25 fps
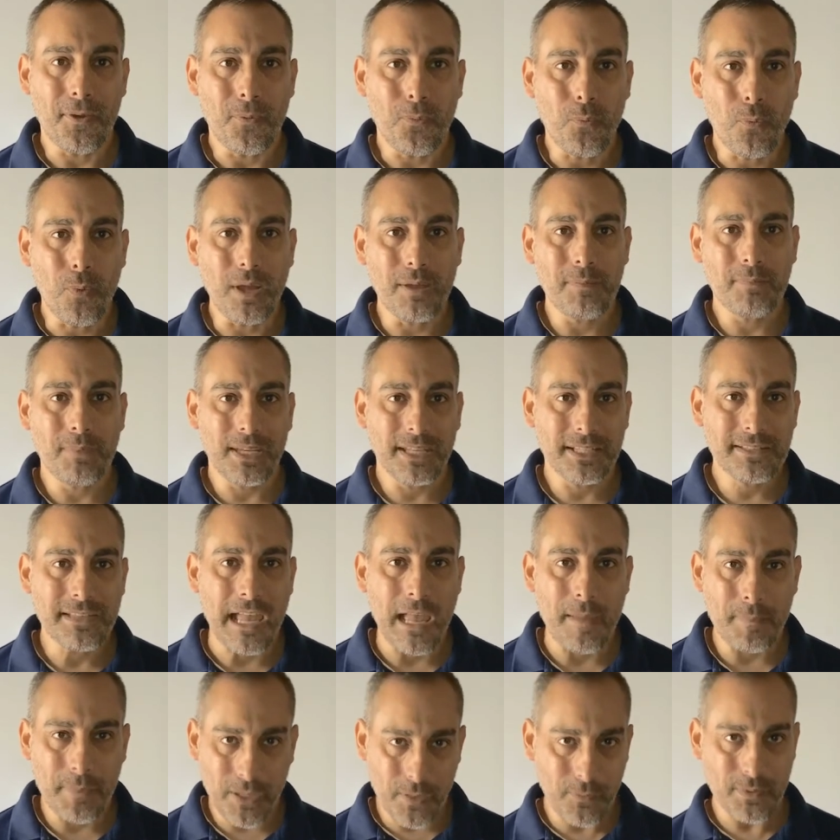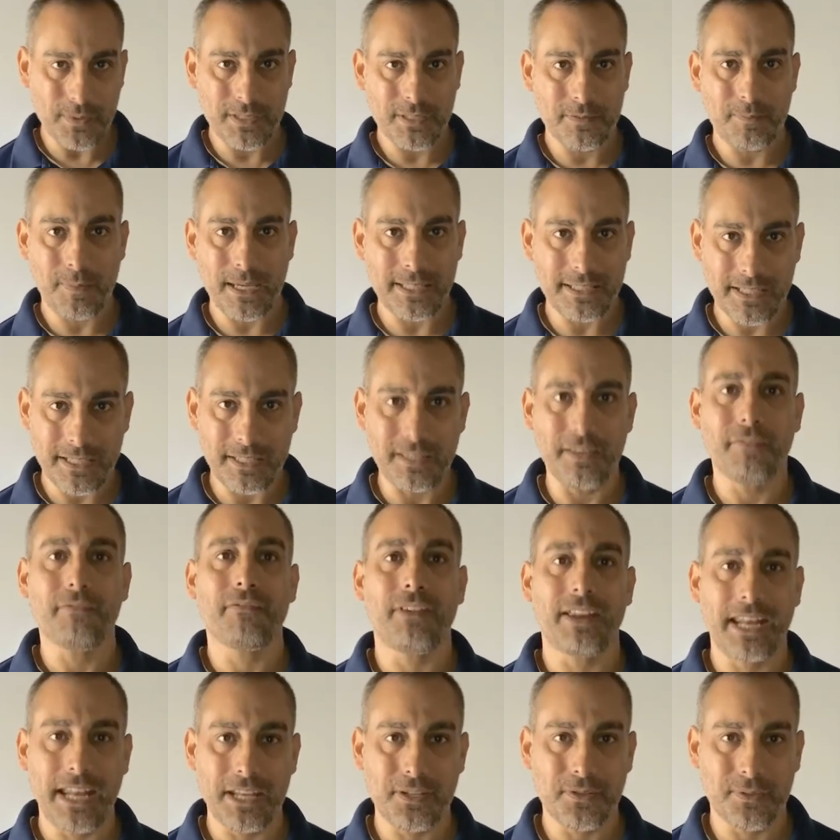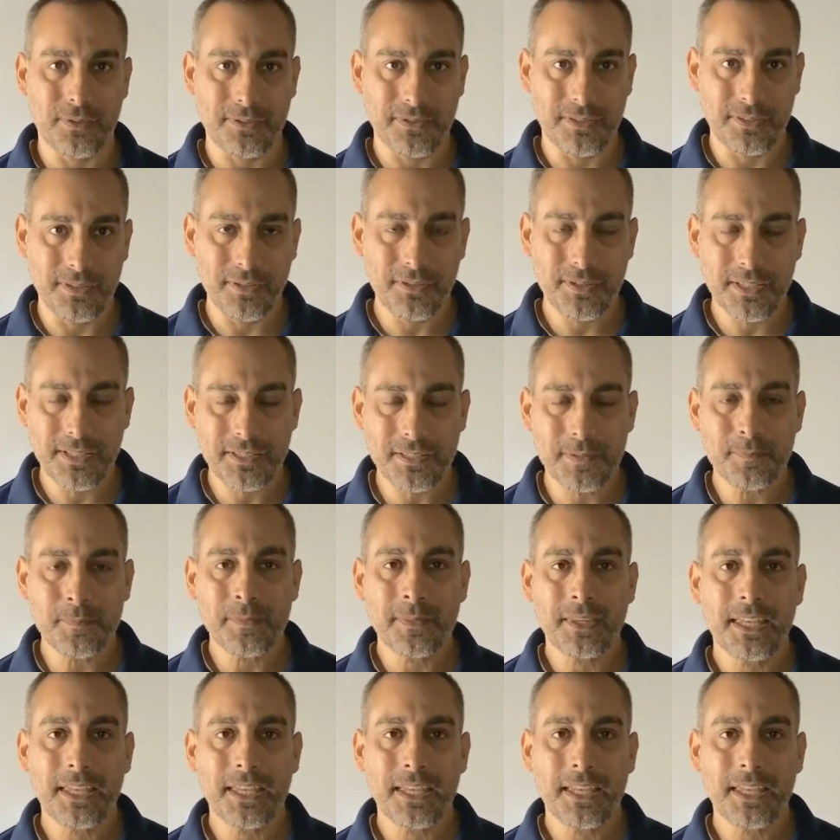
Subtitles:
one big topic, which is basically financial institutions.